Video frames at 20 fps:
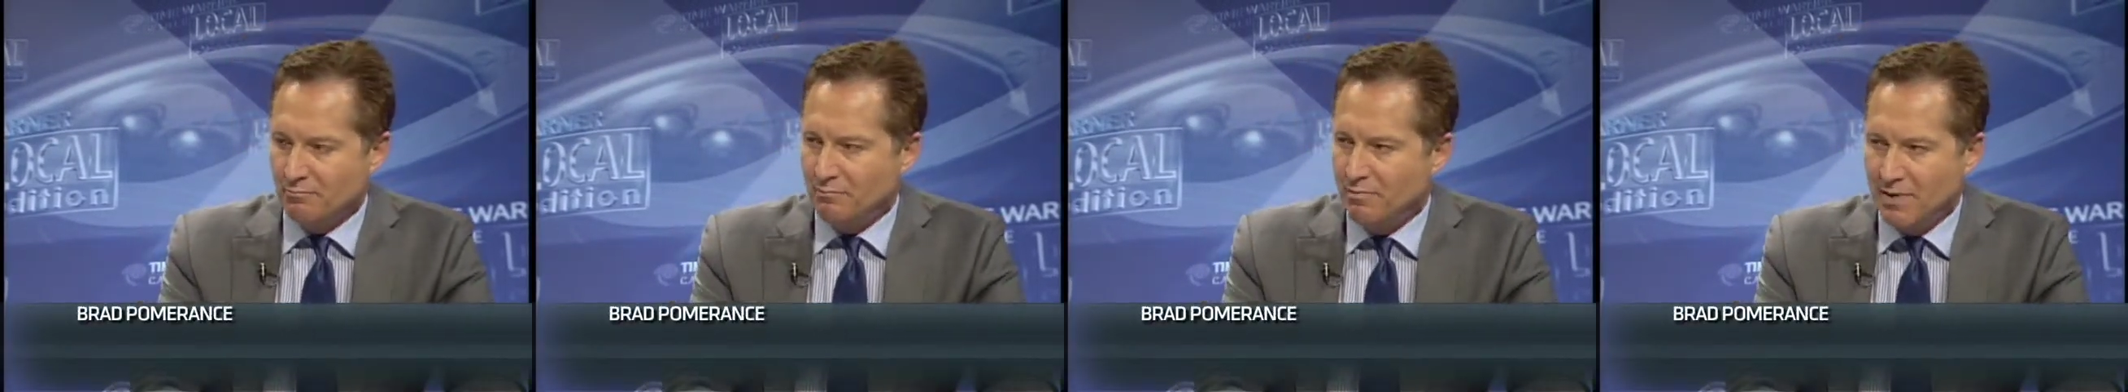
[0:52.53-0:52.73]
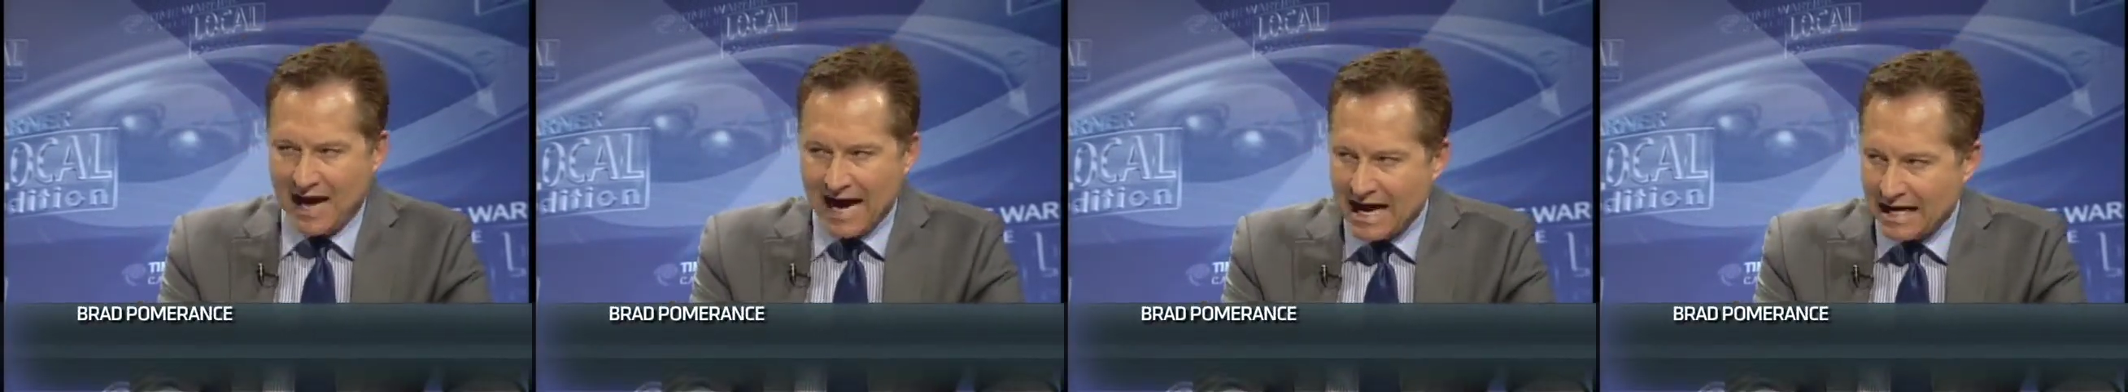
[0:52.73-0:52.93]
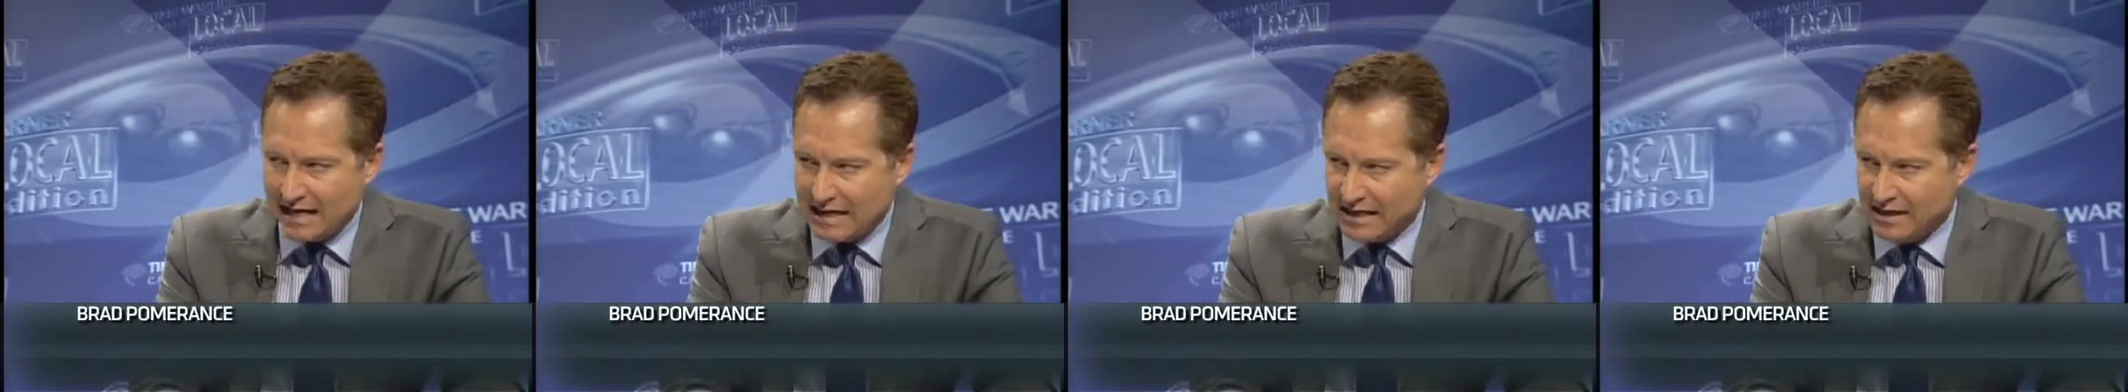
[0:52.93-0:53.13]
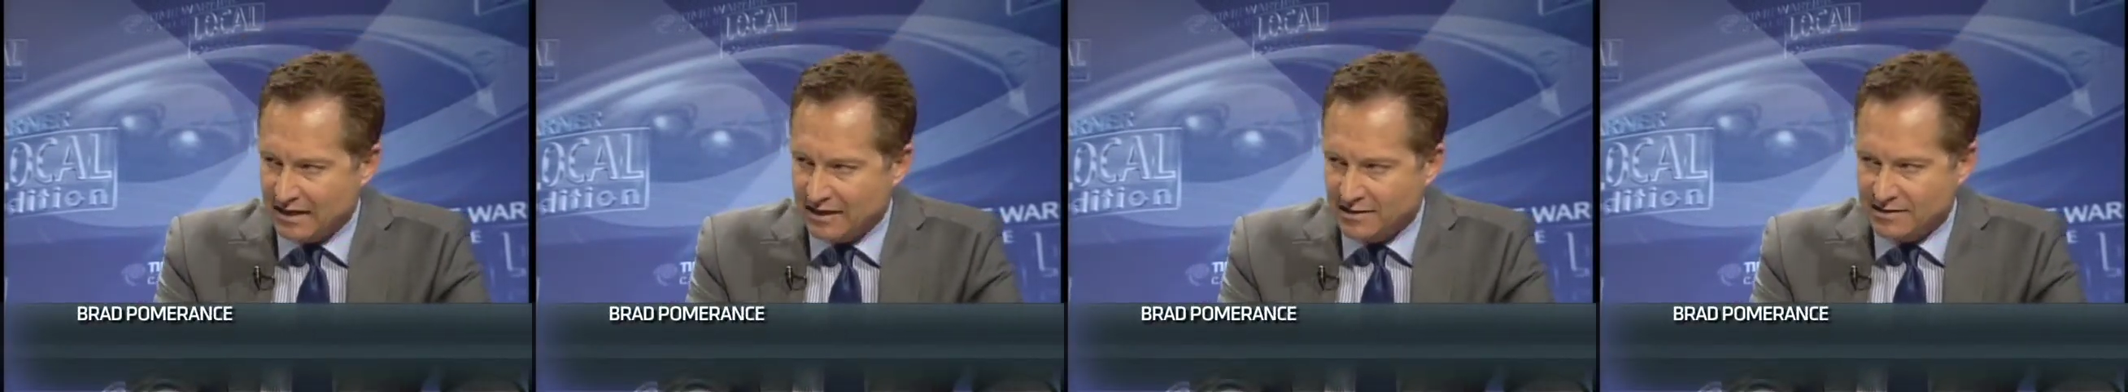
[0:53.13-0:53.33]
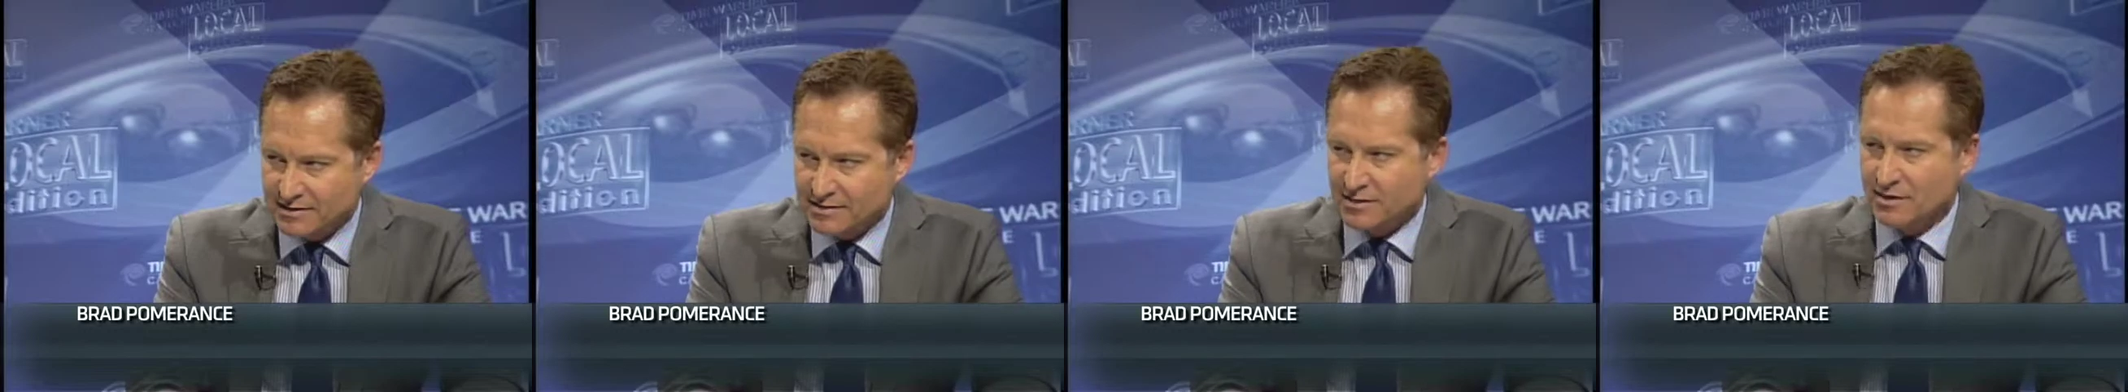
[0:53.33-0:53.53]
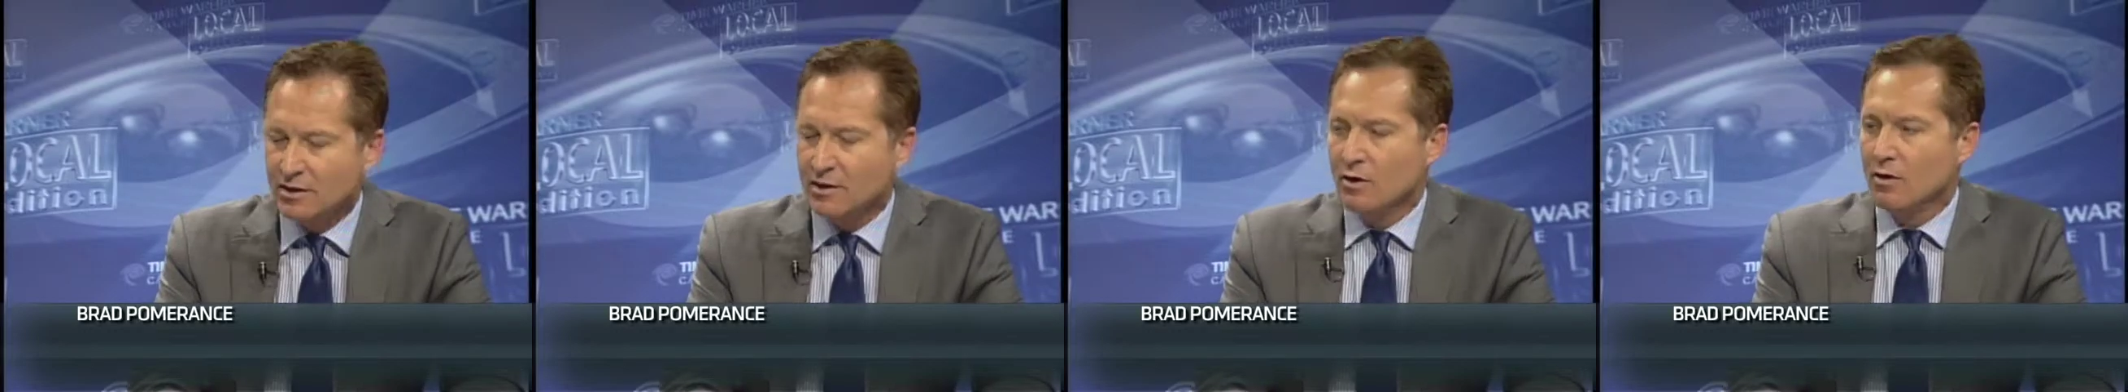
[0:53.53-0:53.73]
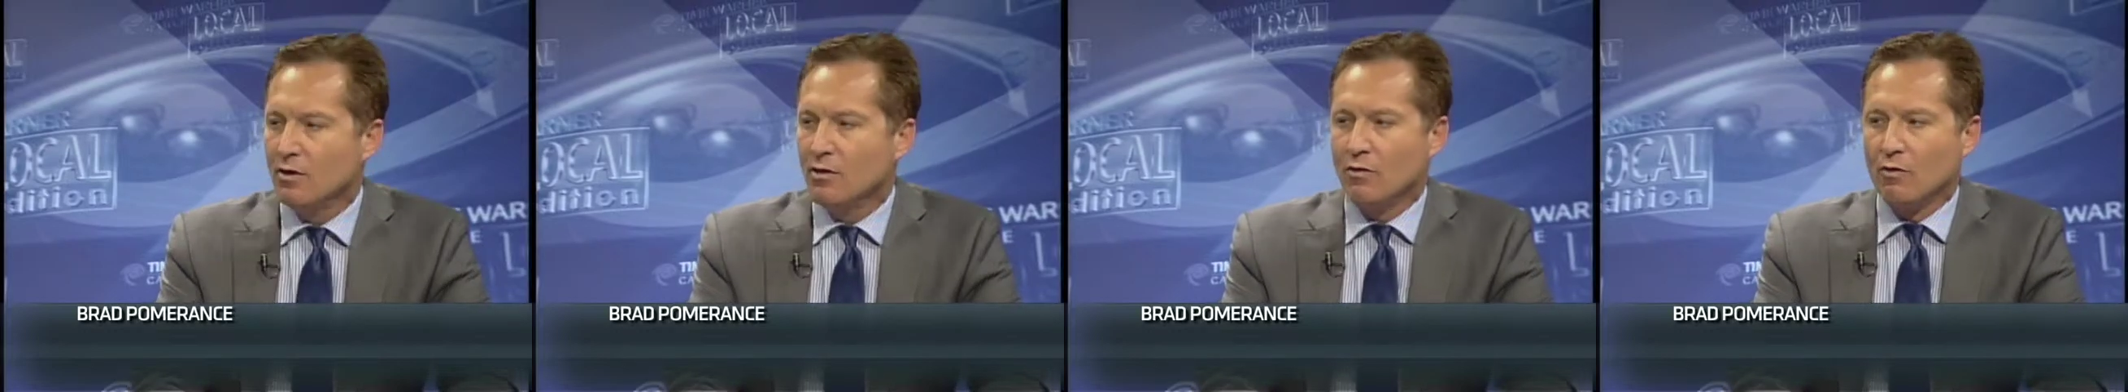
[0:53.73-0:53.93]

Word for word: bad kids oh,